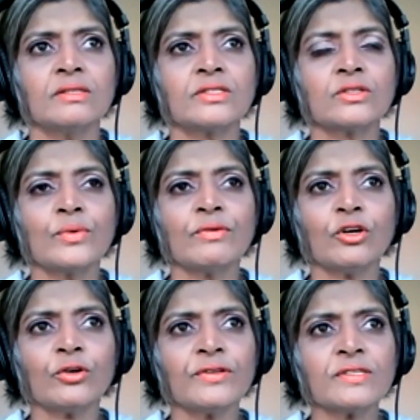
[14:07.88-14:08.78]
So we've
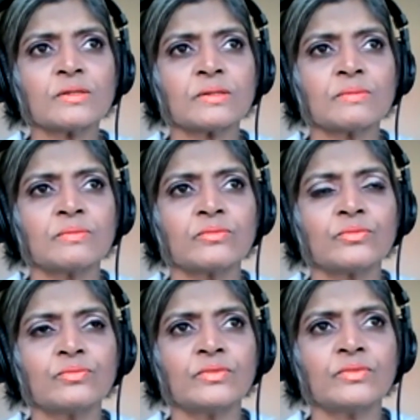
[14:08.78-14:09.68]
got all
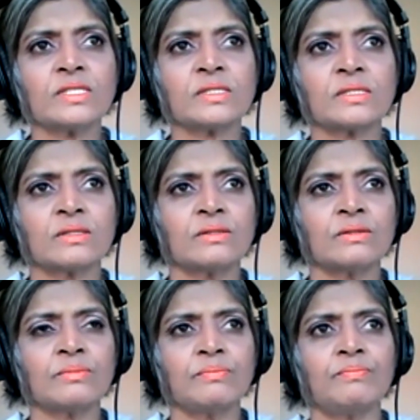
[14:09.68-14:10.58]
these
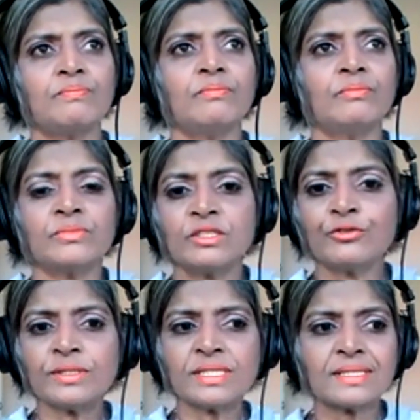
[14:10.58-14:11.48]

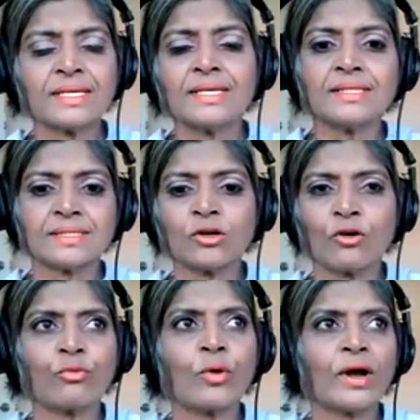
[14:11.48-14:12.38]
different states
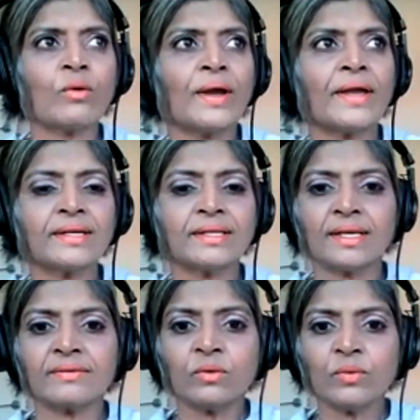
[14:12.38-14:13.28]
of
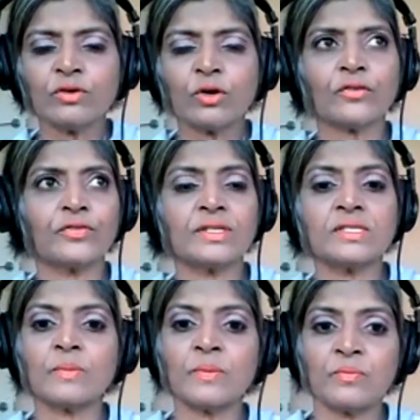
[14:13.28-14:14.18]
awakening, and then we've got
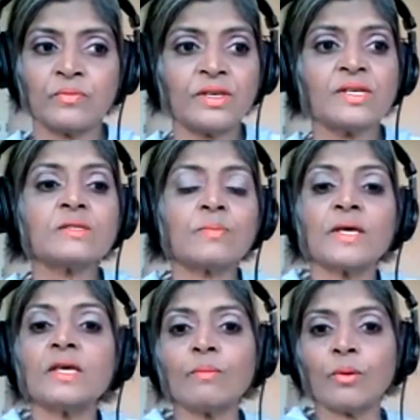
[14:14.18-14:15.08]
these
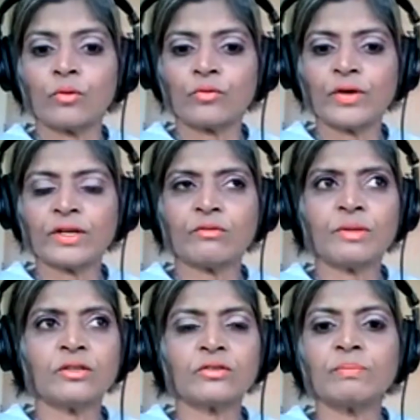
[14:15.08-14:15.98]
people that have
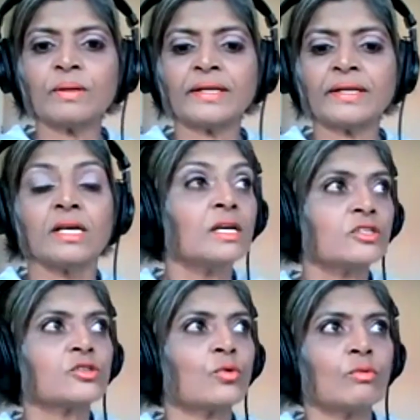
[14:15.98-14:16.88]
been on the planet.
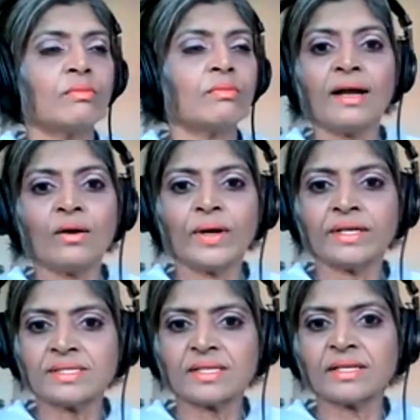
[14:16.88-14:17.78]
So my
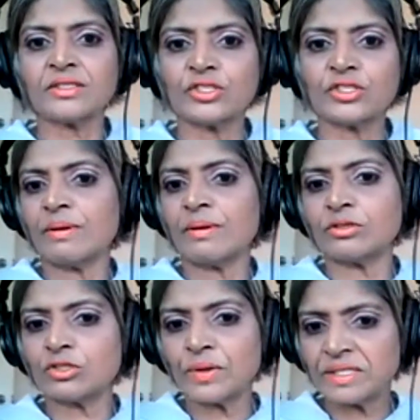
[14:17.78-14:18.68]
awakening started just
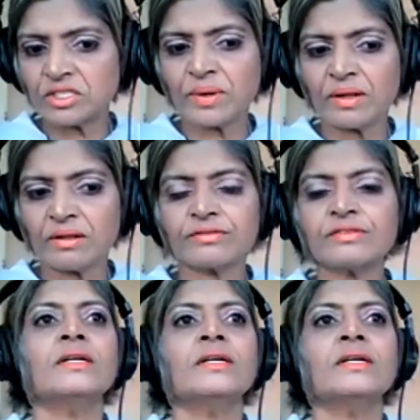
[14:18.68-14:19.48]
about 2012.